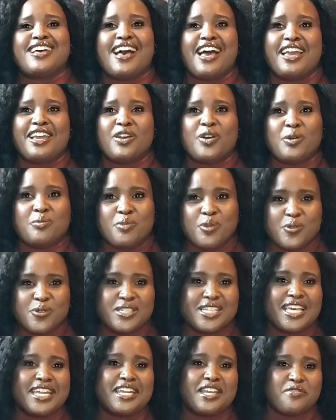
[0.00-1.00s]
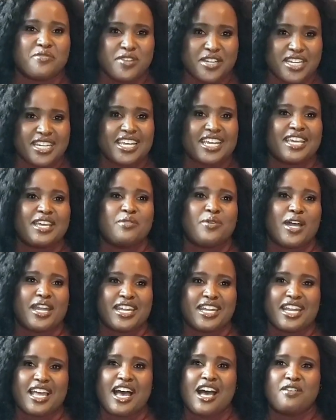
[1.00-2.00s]
I commuted every day,
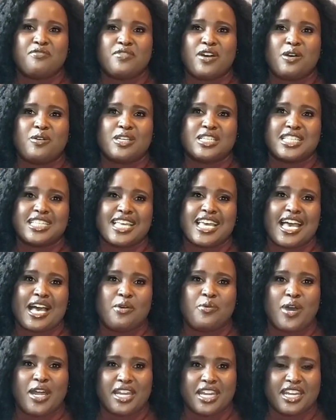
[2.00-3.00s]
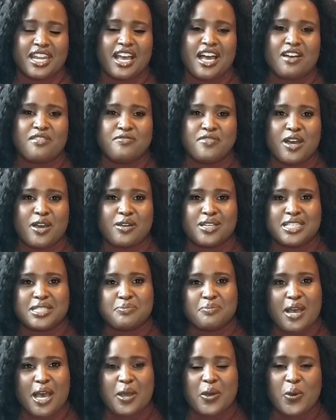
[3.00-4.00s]
1.5 hours there, 1.5 hours
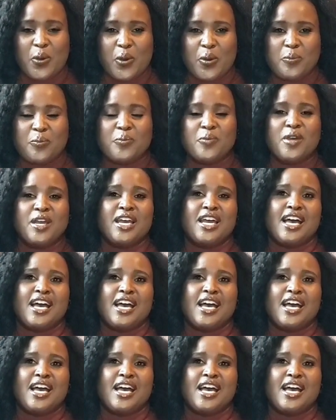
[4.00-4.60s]
back home.